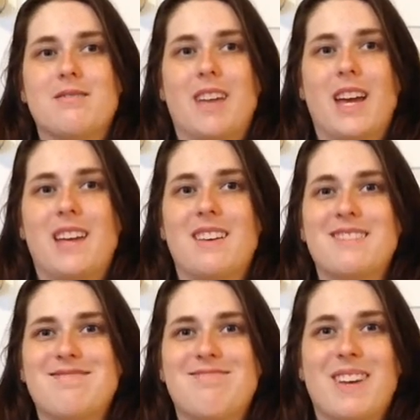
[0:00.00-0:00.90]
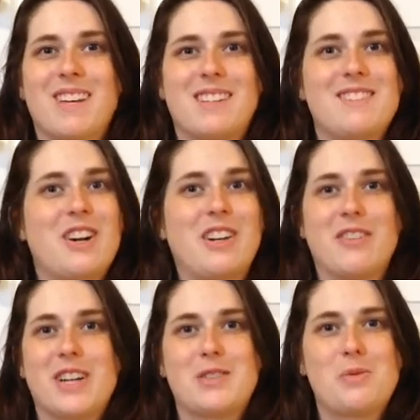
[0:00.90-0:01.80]
like starting
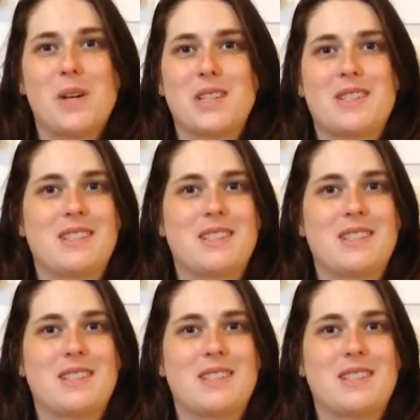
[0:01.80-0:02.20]
around 2 months,